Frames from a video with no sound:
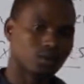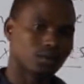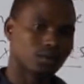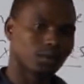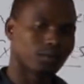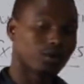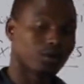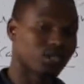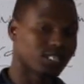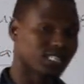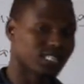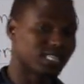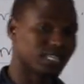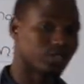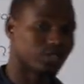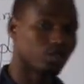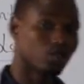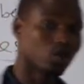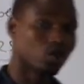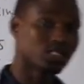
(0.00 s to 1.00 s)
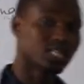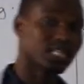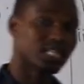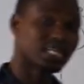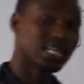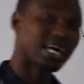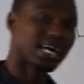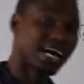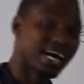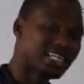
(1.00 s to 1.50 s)
the process that shows that
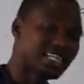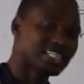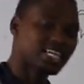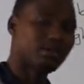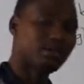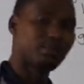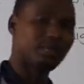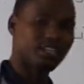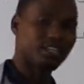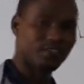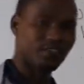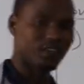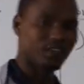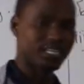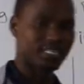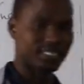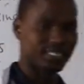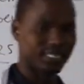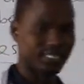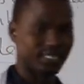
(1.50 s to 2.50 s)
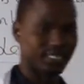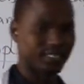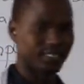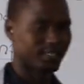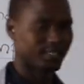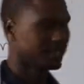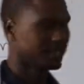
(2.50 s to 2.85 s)
light can be reflected.